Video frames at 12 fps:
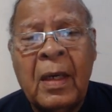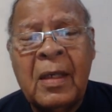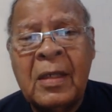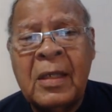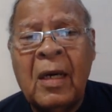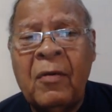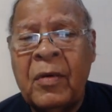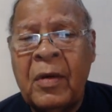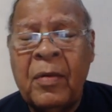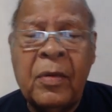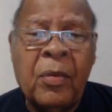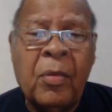Da
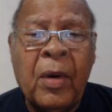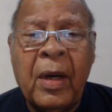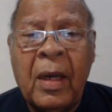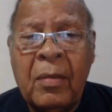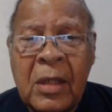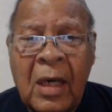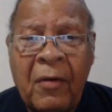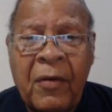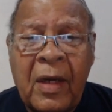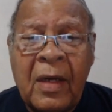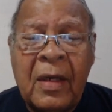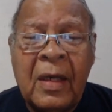Silva throwing himself
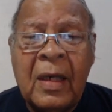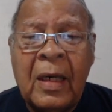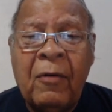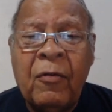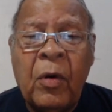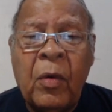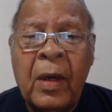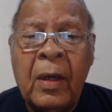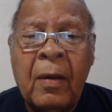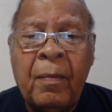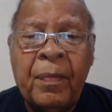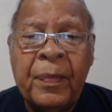here, there, and
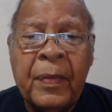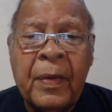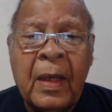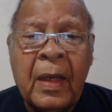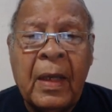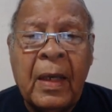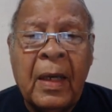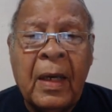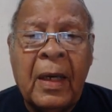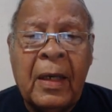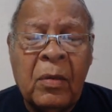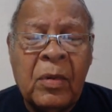everywhere
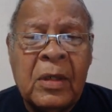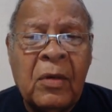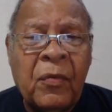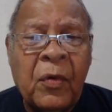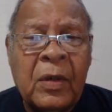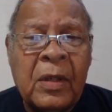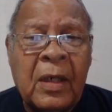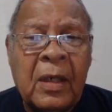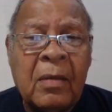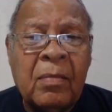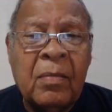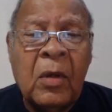and it was
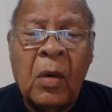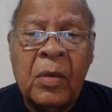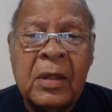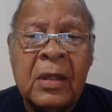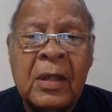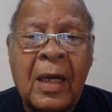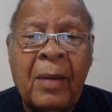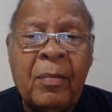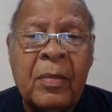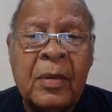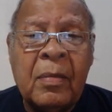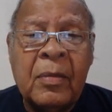unfortunate. Now is the
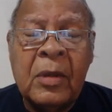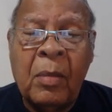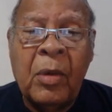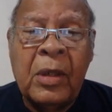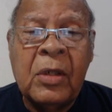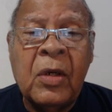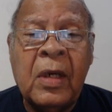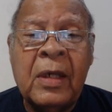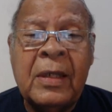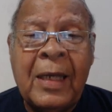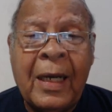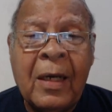time somebody's got
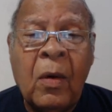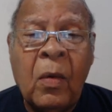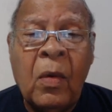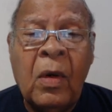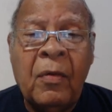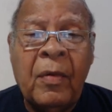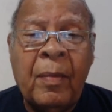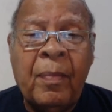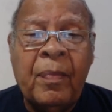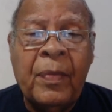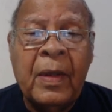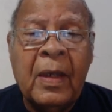to take a hold of
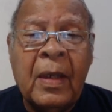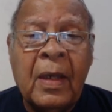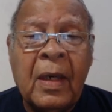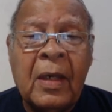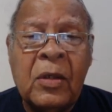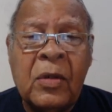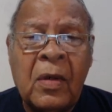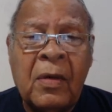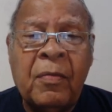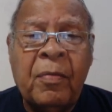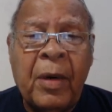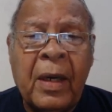him and sort
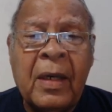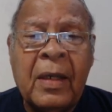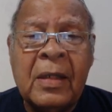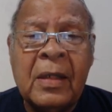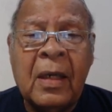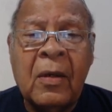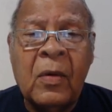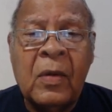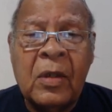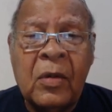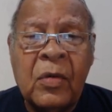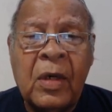of break his
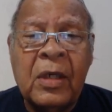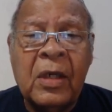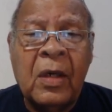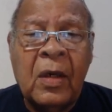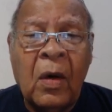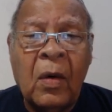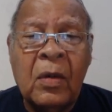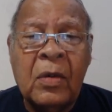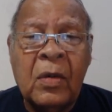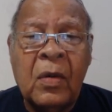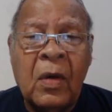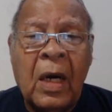concentration down
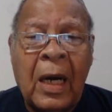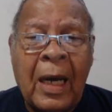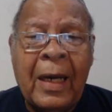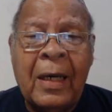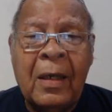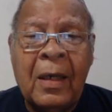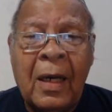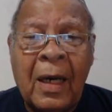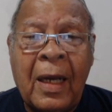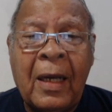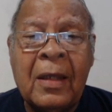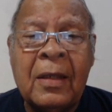to good line
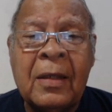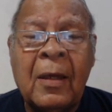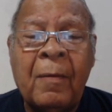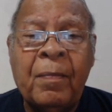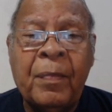and length